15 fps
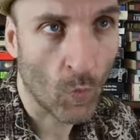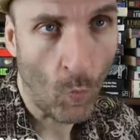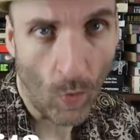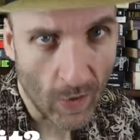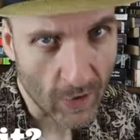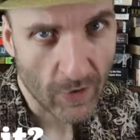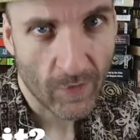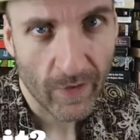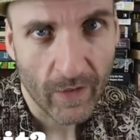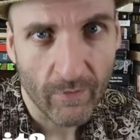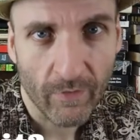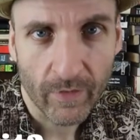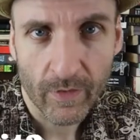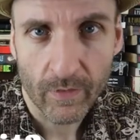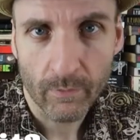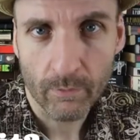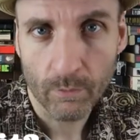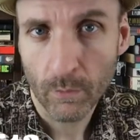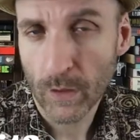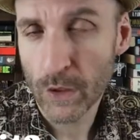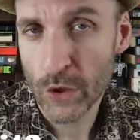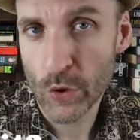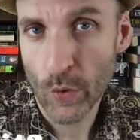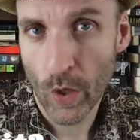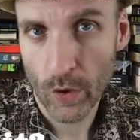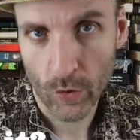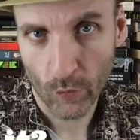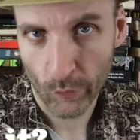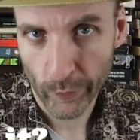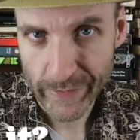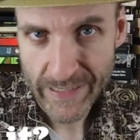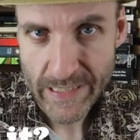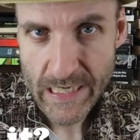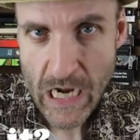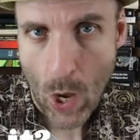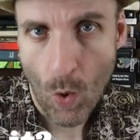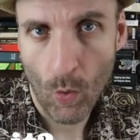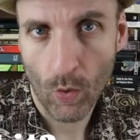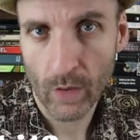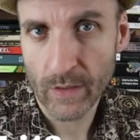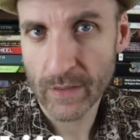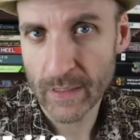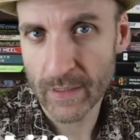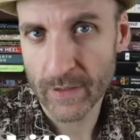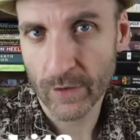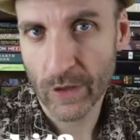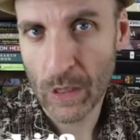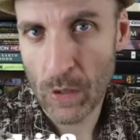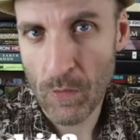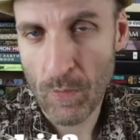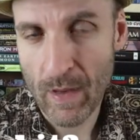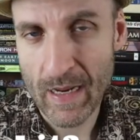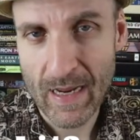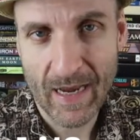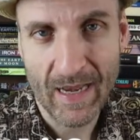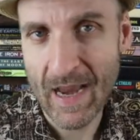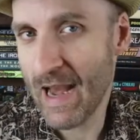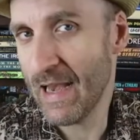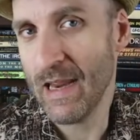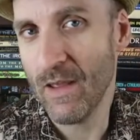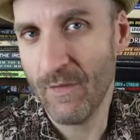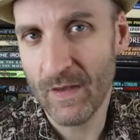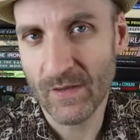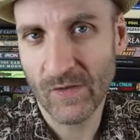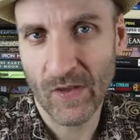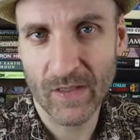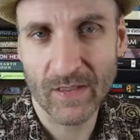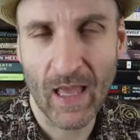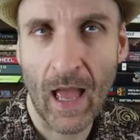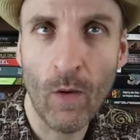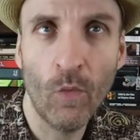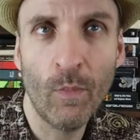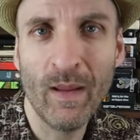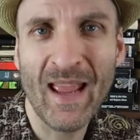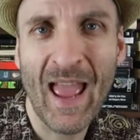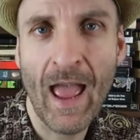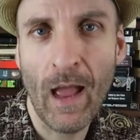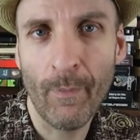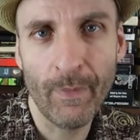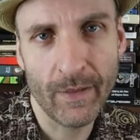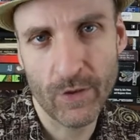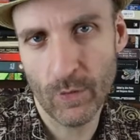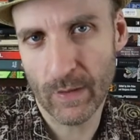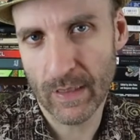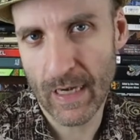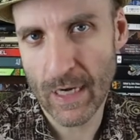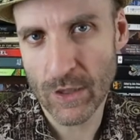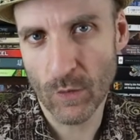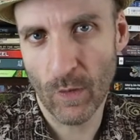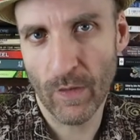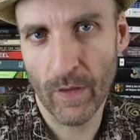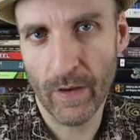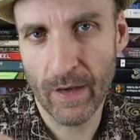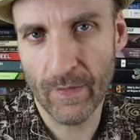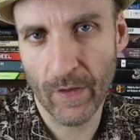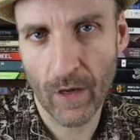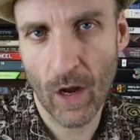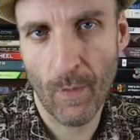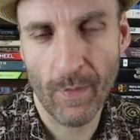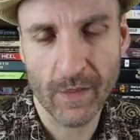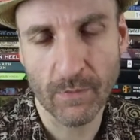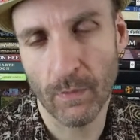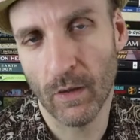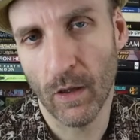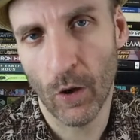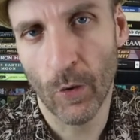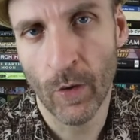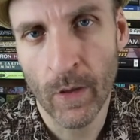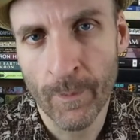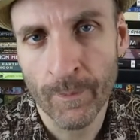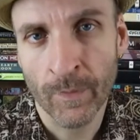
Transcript: What did you think of it? Did you agree or disagree with me in any of these things? I would be happy to engage you with it in the comments below.